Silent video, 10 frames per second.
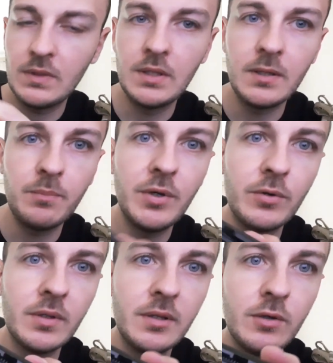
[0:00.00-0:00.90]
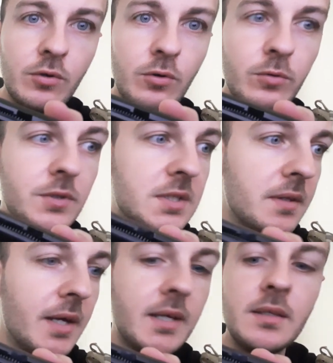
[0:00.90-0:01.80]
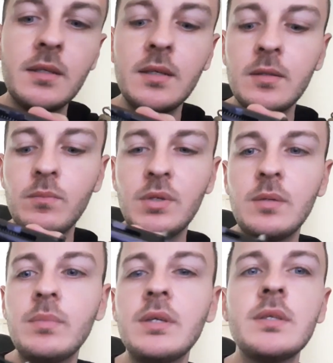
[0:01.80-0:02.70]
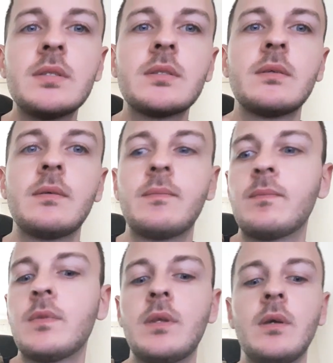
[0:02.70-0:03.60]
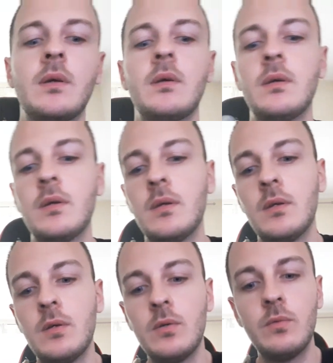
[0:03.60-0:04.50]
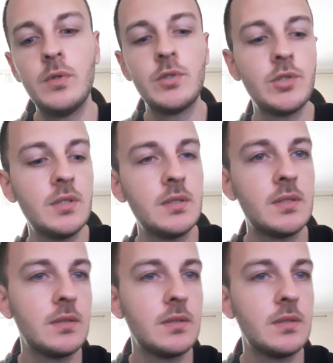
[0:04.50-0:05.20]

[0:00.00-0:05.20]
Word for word: it apparently holds 19 BBs, which are